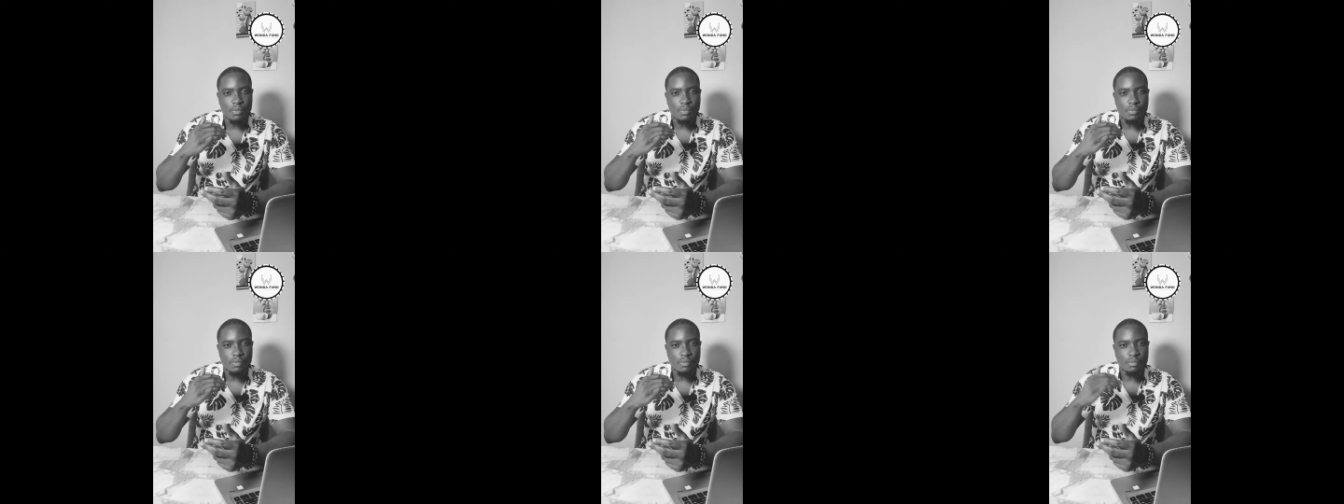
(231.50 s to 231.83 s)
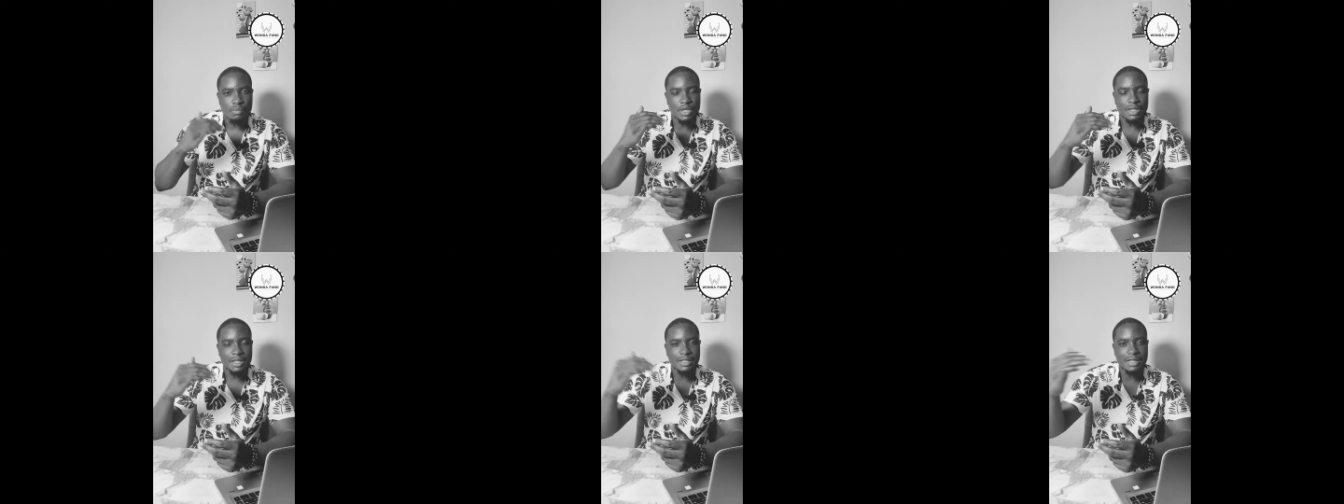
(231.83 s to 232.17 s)

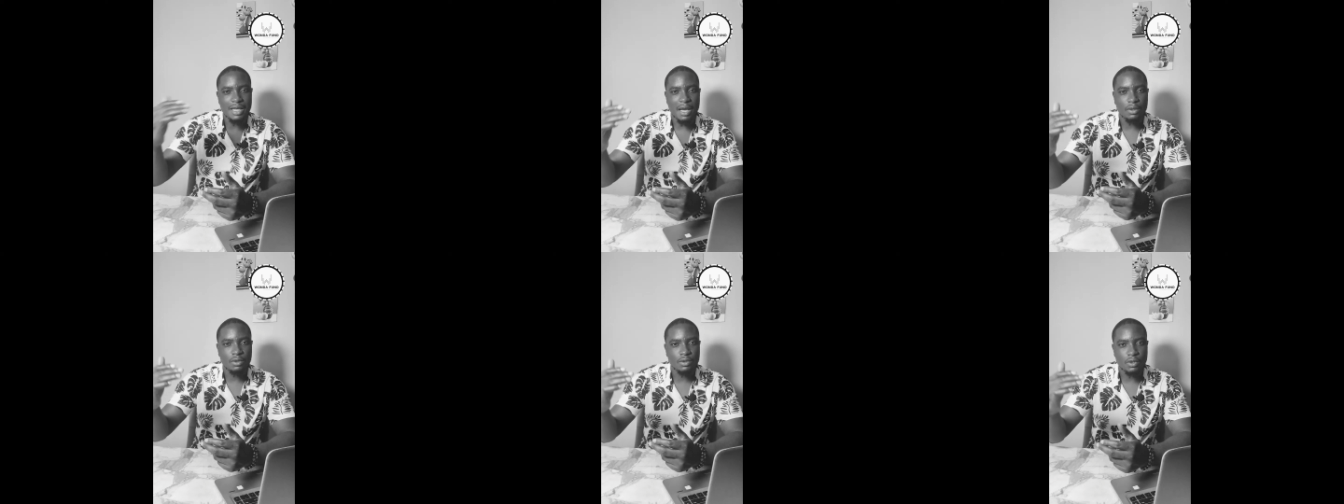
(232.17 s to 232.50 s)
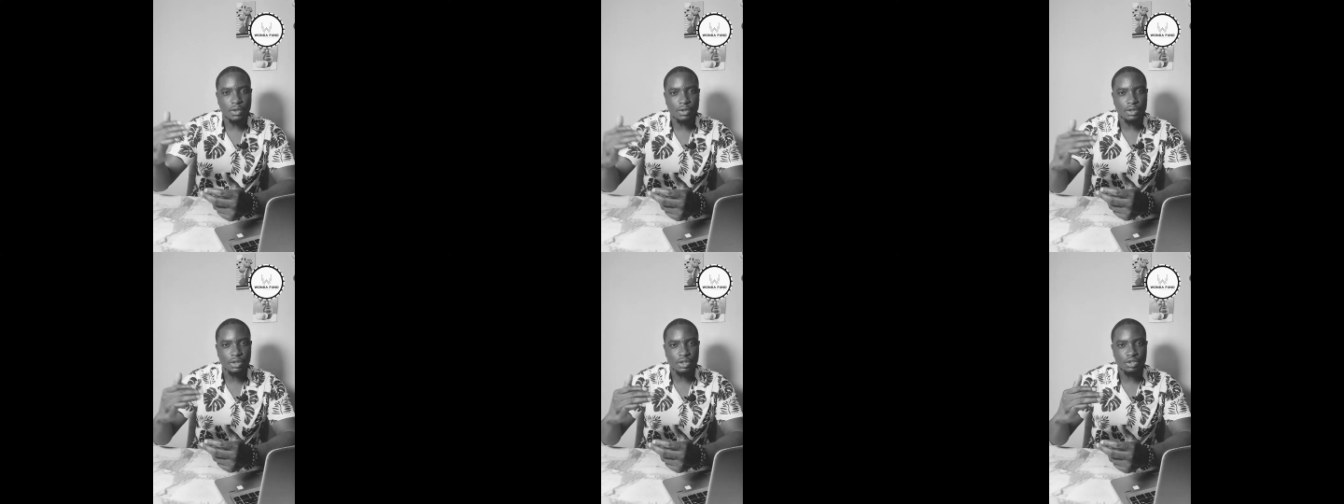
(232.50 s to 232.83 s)
miss out
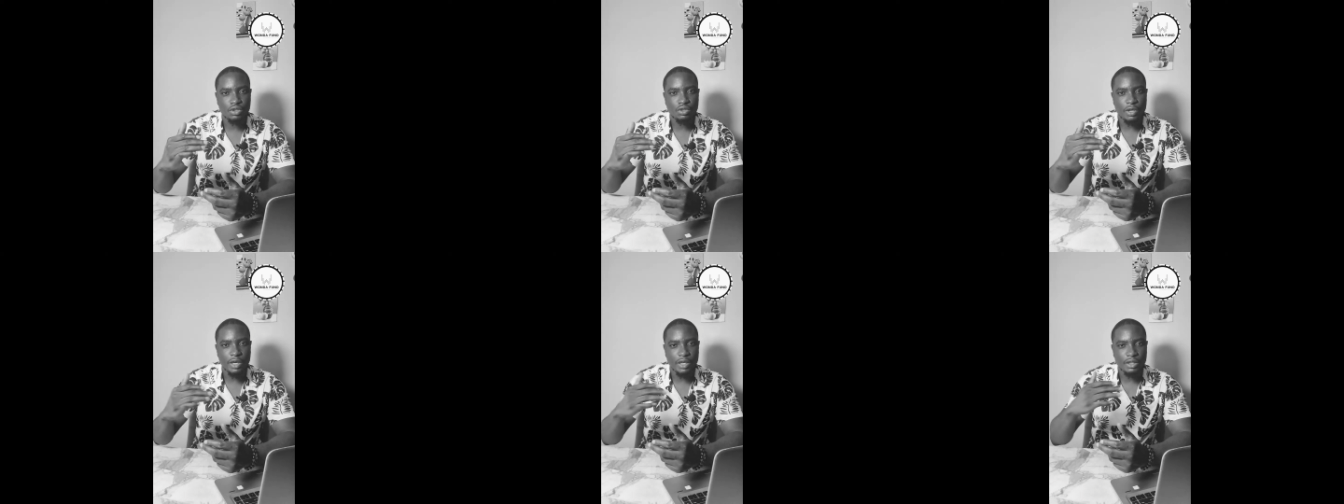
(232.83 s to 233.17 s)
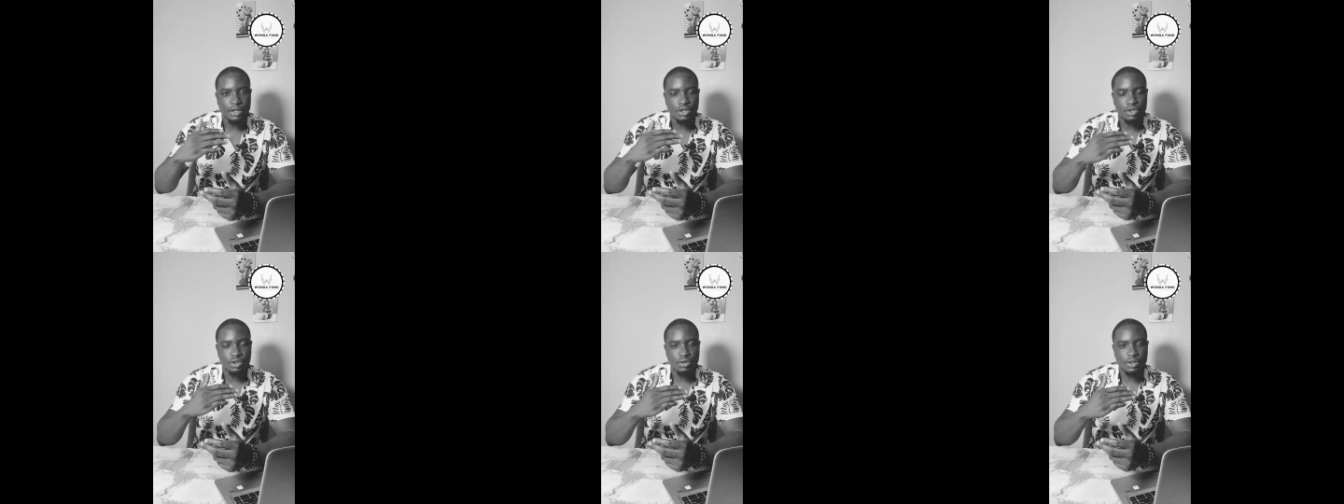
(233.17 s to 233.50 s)
on the trend
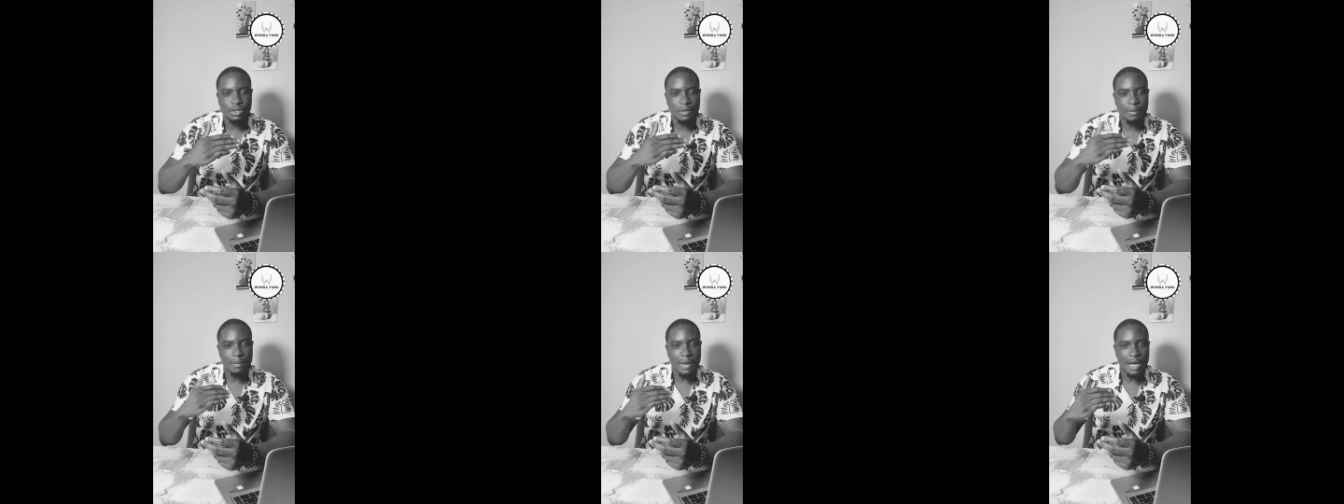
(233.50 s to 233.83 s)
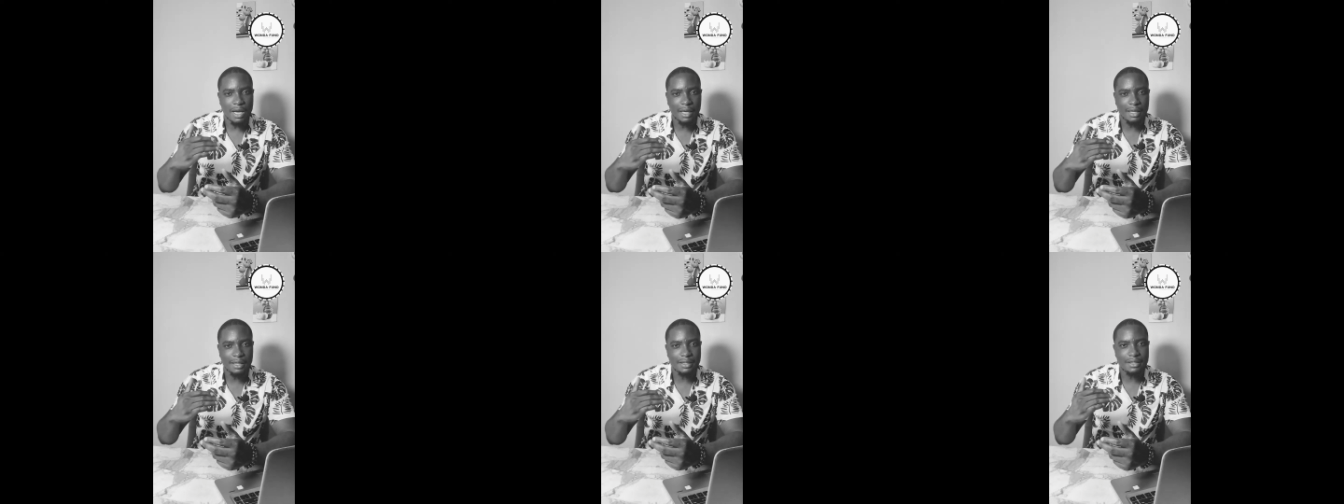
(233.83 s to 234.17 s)
should the
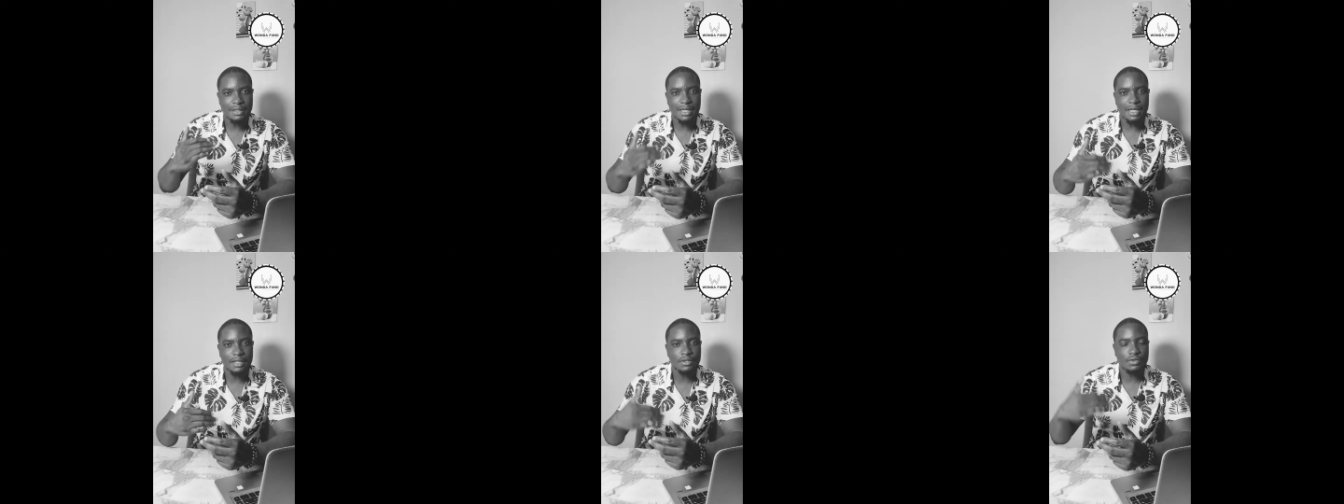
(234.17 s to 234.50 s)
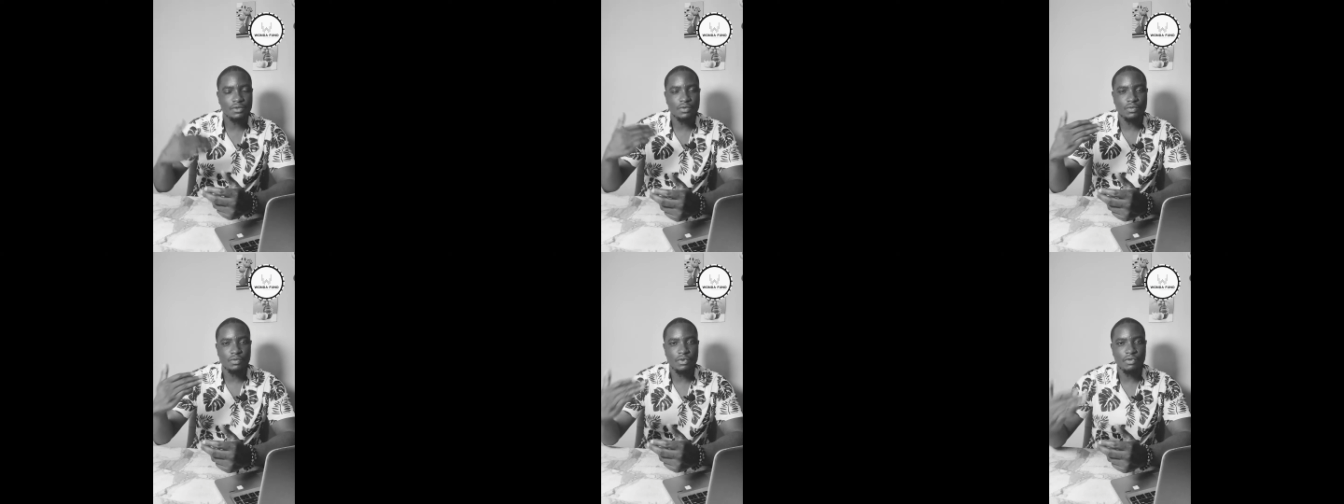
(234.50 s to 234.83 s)
market start to
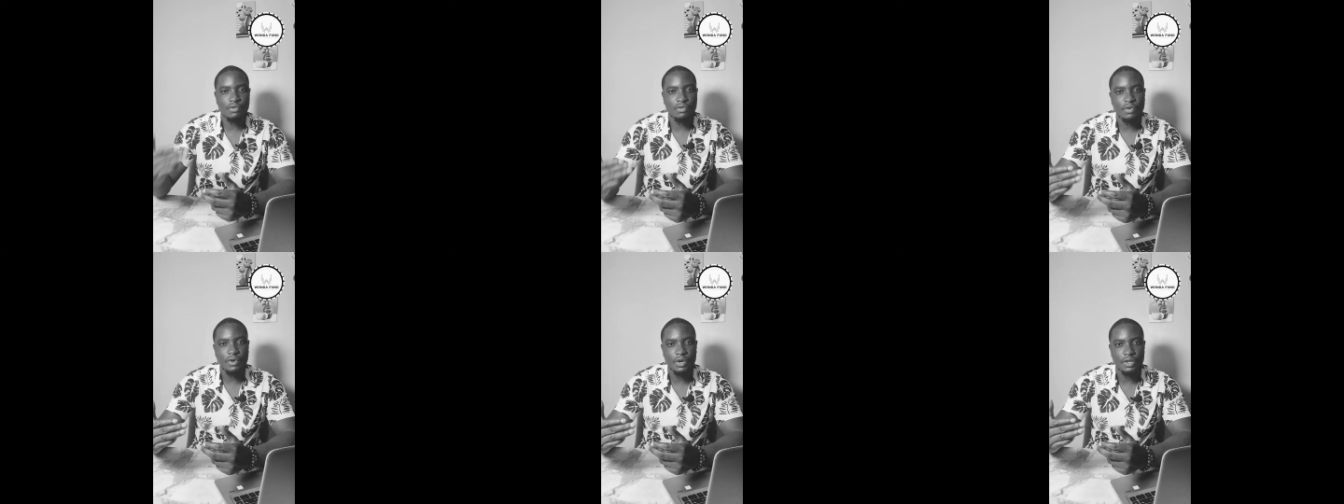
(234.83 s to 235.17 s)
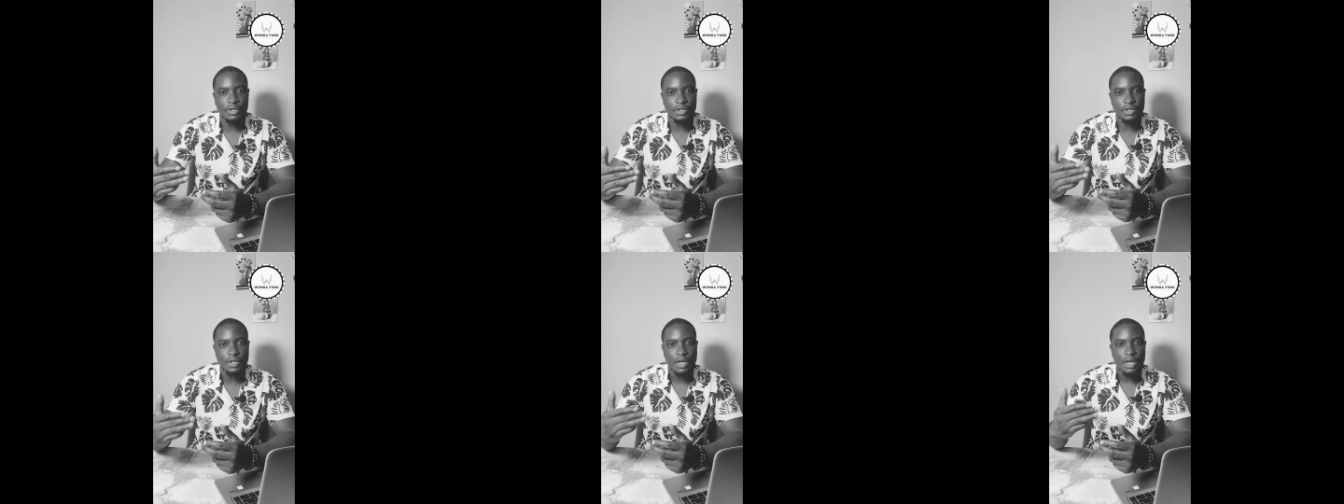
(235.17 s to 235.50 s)

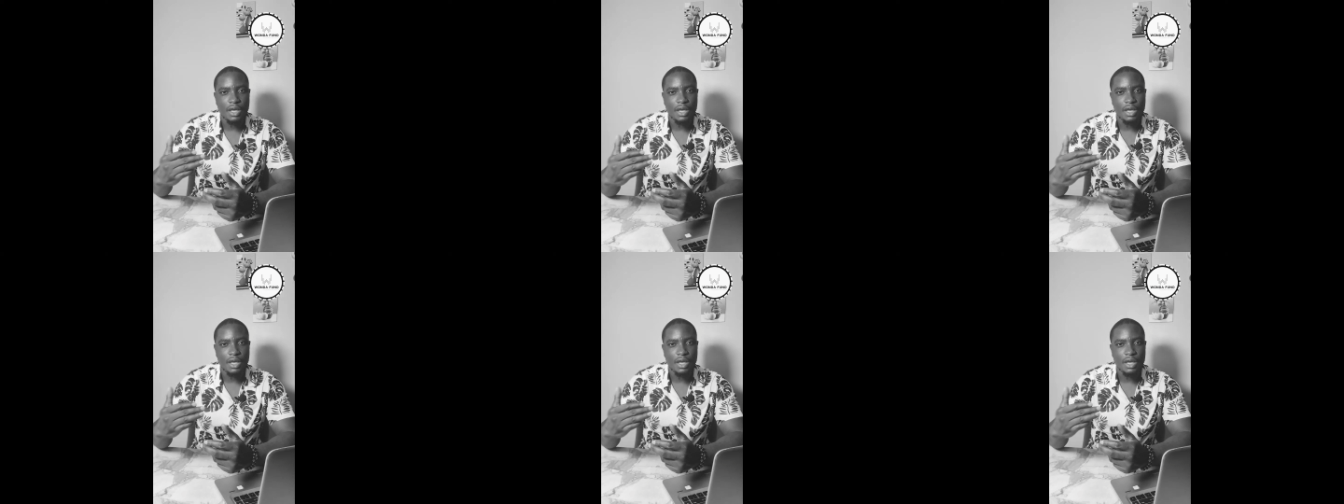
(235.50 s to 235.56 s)
reverse